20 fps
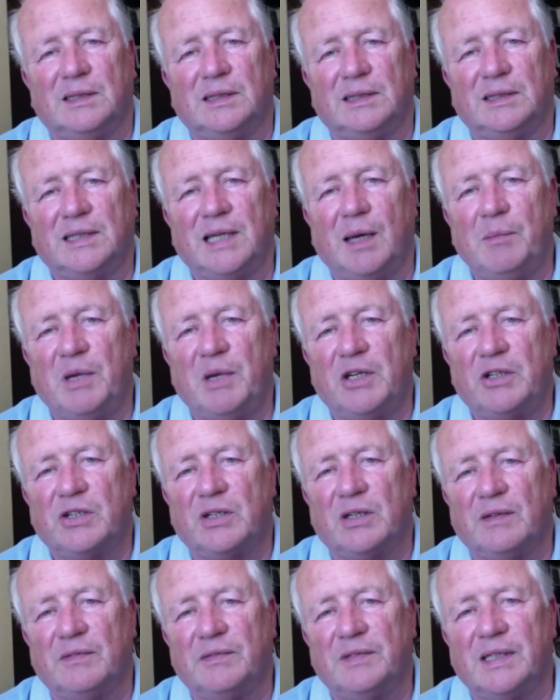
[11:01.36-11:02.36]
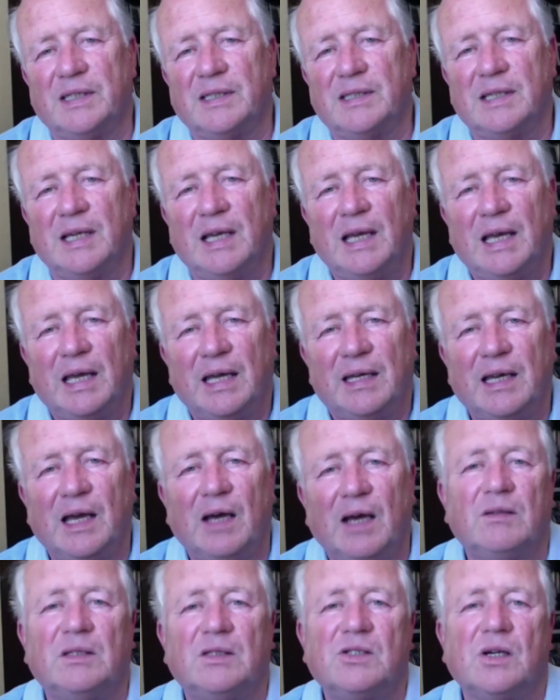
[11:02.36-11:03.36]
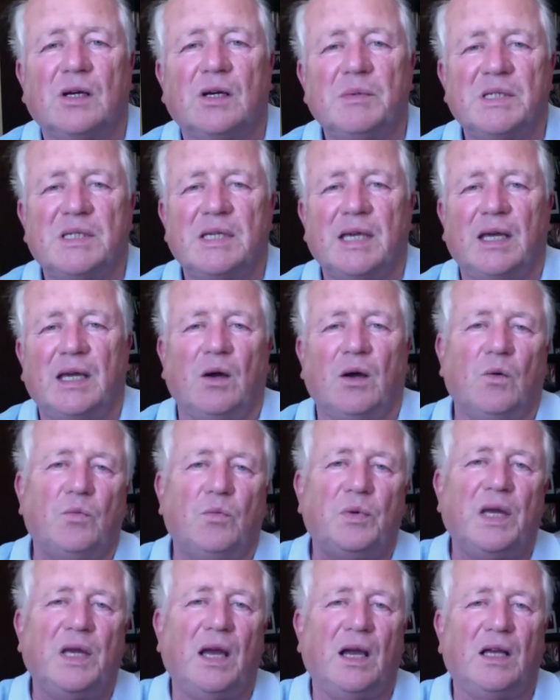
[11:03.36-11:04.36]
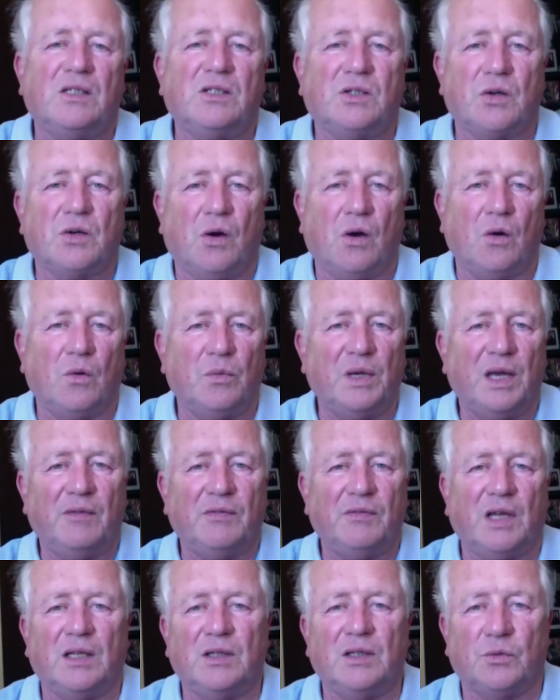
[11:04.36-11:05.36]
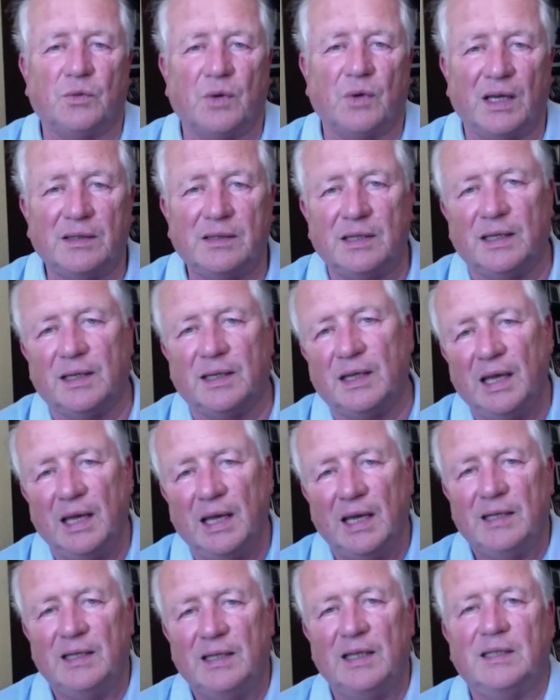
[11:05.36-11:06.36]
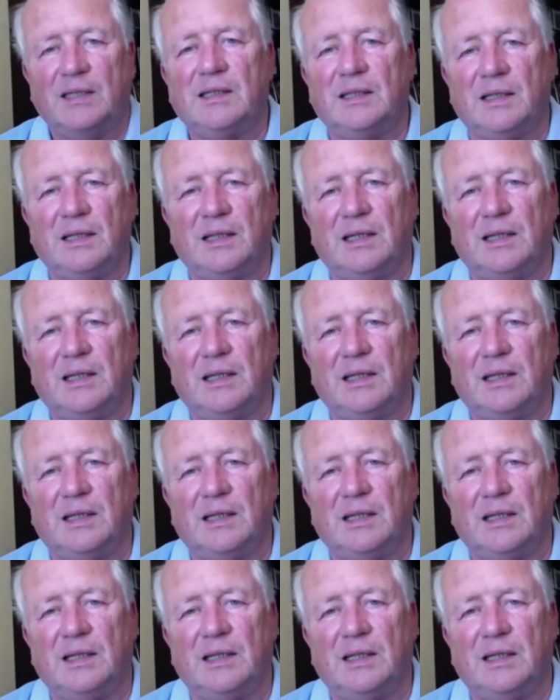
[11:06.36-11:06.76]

dimension of this. Now the Germans say, oh, we are strong, we have done the right thing. The